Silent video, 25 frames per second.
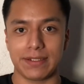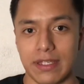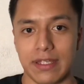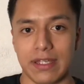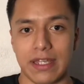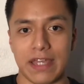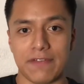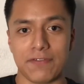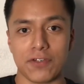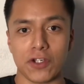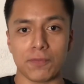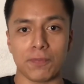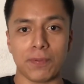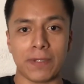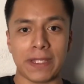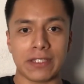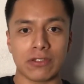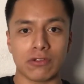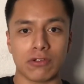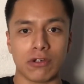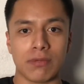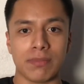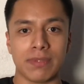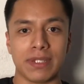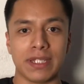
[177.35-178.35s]
If you're playing
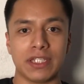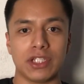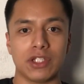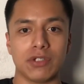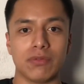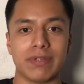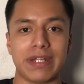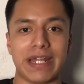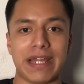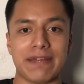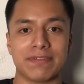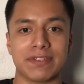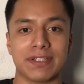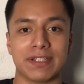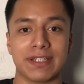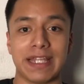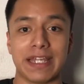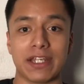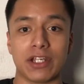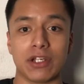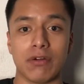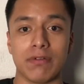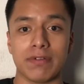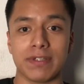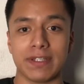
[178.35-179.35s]
normally, you would have to let
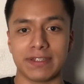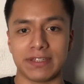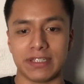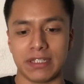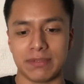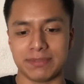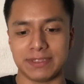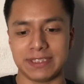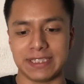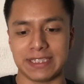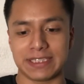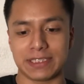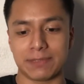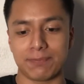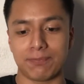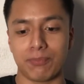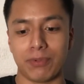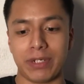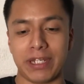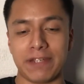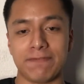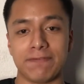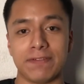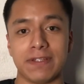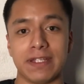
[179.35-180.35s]
go of the thumbsticks
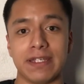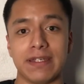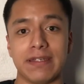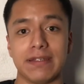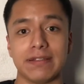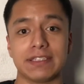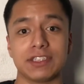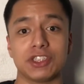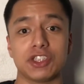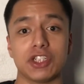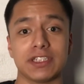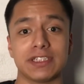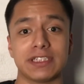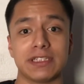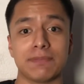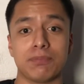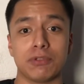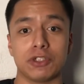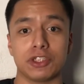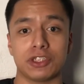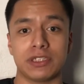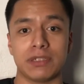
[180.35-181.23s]
briefly just to push the